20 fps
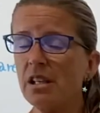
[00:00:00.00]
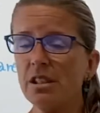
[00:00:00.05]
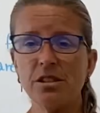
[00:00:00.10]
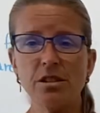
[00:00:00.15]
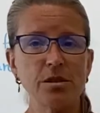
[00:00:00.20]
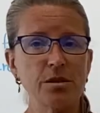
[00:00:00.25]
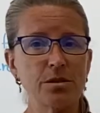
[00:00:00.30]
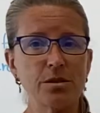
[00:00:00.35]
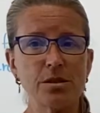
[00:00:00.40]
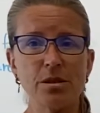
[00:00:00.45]

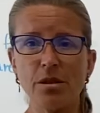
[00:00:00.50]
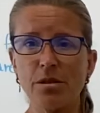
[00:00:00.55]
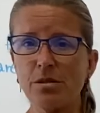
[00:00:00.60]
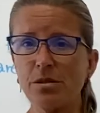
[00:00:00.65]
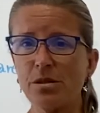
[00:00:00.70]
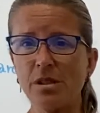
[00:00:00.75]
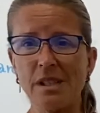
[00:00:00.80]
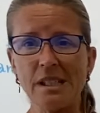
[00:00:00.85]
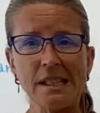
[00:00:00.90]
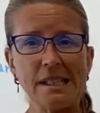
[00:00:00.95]
Use
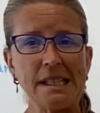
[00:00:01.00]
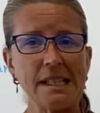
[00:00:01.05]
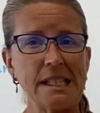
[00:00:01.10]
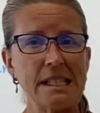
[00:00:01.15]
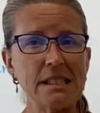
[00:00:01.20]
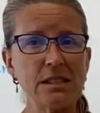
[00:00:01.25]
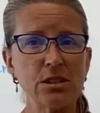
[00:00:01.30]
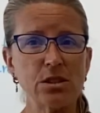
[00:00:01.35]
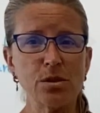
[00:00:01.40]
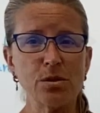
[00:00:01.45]
those at
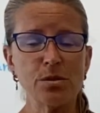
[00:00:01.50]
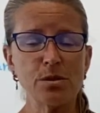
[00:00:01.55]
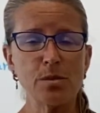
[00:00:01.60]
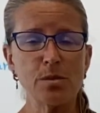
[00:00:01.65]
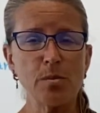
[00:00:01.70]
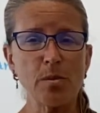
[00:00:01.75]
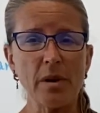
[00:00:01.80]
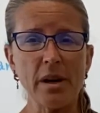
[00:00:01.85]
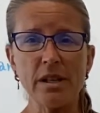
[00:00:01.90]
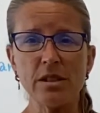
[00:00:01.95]
least 2
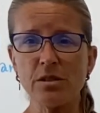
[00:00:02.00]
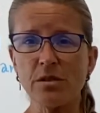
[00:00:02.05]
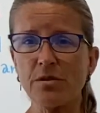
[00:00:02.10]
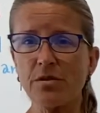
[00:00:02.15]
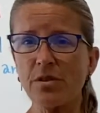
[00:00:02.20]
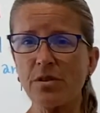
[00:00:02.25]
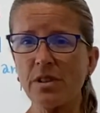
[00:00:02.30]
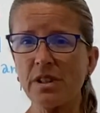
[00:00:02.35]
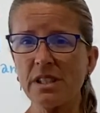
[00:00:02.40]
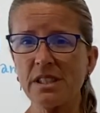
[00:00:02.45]
sprays, or
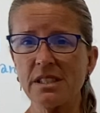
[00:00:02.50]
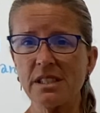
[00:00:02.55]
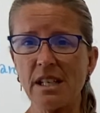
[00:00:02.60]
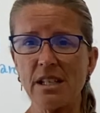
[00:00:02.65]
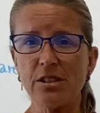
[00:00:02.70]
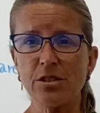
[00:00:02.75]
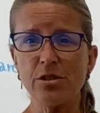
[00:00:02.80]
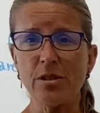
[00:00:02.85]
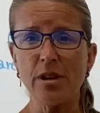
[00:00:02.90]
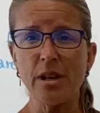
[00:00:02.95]
fully
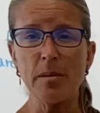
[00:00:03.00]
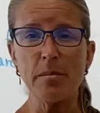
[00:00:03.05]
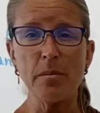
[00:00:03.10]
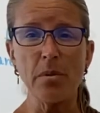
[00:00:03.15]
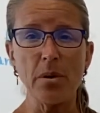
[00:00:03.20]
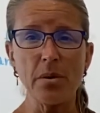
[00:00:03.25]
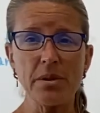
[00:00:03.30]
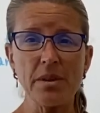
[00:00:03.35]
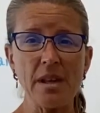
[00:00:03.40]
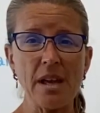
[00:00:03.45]
saturate
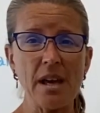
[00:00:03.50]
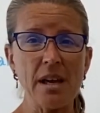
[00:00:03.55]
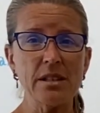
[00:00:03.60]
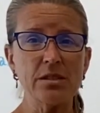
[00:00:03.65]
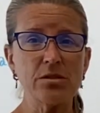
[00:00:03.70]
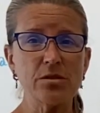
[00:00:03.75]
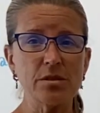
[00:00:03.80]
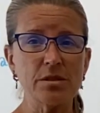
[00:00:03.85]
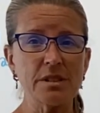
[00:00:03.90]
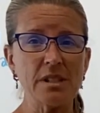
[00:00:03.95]
both
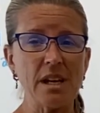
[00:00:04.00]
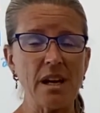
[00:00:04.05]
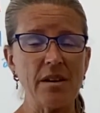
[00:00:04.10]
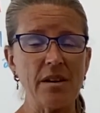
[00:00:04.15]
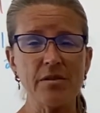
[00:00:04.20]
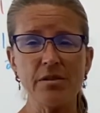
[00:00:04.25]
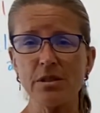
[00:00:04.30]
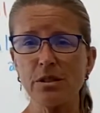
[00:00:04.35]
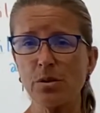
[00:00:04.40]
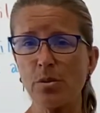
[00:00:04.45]
nostrils
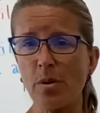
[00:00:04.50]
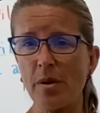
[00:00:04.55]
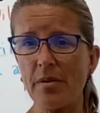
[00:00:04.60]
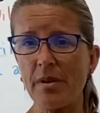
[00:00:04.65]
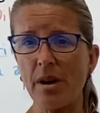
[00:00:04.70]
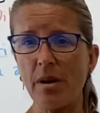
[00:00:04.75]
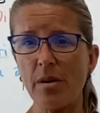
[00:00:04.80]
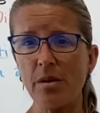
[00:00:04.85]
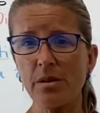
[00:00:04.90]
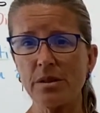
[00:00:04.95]
every 12
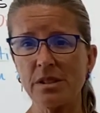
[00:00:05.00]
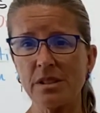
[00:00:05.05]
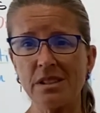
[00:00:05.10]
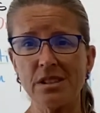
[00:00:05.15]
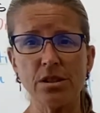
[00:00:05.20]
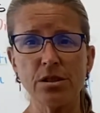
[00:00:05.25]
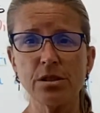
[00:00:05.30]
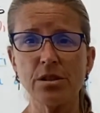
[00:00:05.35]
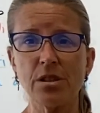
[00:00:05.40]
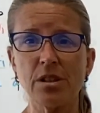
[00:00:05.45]
hours
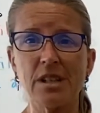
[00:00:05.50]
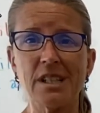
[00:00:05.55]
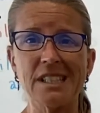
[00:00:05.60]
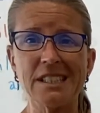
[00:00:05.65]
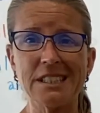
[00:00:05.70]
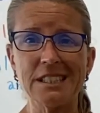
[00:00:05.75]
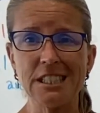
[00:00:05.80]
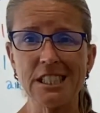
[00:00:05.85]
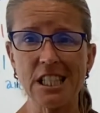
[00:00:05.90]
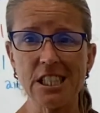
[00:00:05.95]
until your
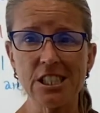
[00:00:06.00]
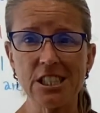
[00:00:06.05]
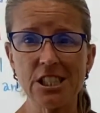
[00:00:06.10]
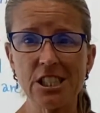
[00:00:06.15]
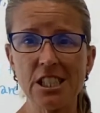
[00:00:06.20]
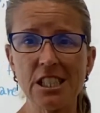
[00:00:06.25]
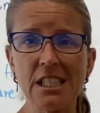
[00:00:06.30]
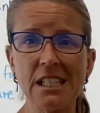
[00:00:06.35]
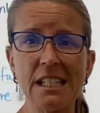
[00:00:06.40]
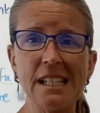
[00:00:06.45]

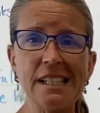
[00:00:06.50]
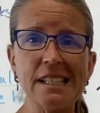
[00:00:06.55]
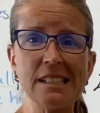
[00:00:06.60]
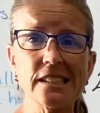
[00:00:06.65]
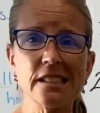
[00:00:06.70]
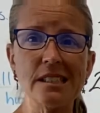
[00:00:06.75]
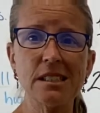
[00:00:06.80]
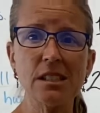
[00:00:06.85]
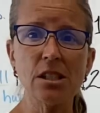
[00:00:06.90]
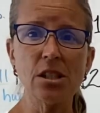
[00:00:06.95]
congestion
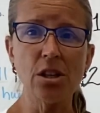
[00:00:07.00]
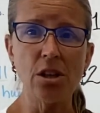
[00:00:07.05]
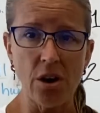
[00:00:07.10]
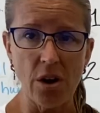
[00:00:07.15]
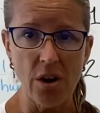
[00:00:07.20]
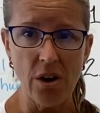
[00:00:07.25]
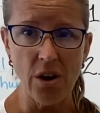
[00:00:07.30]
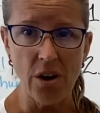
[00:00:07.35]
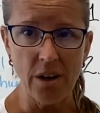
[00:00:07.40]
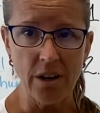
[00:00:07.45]
is
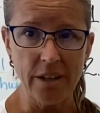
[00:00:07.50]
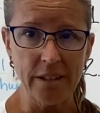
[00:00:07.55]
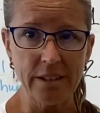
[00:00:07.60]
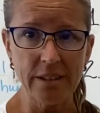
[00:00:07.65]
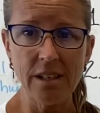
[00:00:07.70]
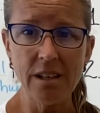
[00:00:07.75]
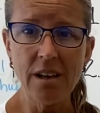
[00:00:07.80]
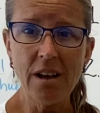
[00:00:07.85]
gone.